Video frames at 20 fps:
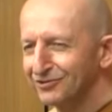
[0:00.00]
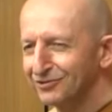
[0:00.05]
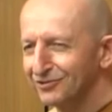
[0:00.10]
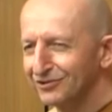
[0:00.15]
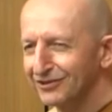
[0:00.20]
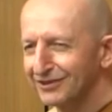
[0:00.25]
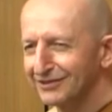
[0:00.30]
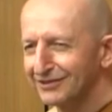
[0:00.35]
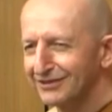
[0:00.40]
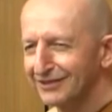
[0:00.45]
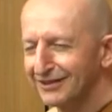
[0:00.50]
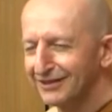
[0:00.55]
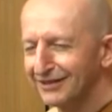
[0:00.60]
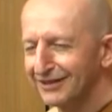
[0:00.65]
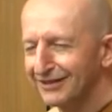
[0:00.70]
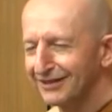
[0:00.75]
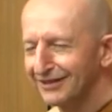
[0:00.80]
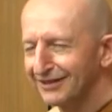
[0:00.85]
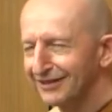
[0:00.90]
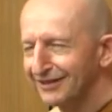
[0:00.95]
a talk at
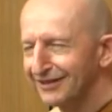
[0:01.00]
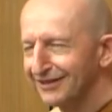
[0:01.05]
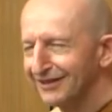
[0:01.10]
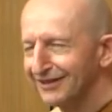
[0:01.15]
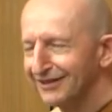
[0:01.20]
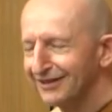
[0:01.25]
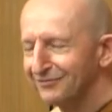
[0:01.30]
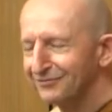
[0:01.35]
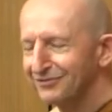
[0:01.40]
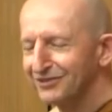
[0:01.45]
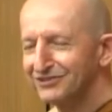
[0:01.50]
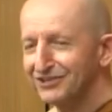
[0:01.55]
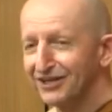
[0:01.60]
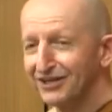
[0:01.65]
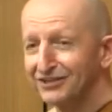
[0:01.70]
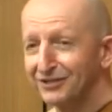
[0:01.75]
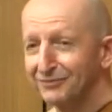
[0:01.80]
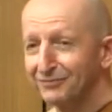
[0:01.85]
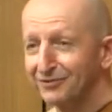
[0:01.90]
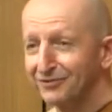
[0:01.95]
the
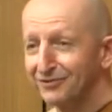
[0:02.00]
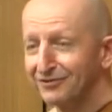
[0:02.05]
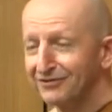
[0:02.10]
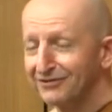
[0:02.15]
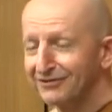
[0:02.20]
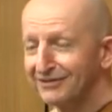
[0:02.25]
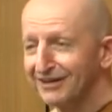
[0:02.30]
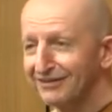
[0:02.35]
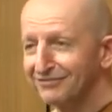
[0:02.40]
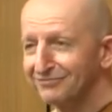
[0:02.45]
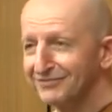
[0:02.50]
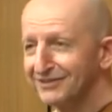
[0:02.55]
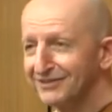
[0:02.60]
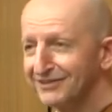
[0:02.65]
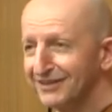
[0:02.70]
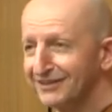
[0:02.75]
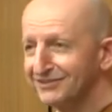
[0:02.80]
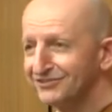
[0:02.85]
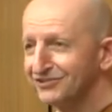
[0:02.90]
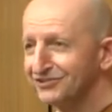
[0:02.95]
Prajadhipok
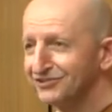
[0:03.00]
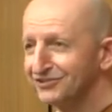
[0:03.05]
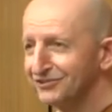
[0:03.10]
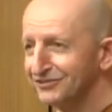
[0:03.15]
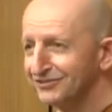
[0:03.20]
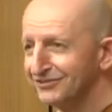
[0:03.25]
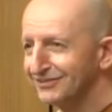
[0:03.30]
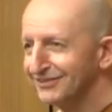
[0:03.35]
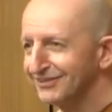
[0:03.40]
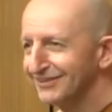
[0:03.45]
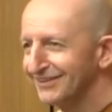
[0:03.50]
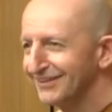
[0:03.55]
Government Institute,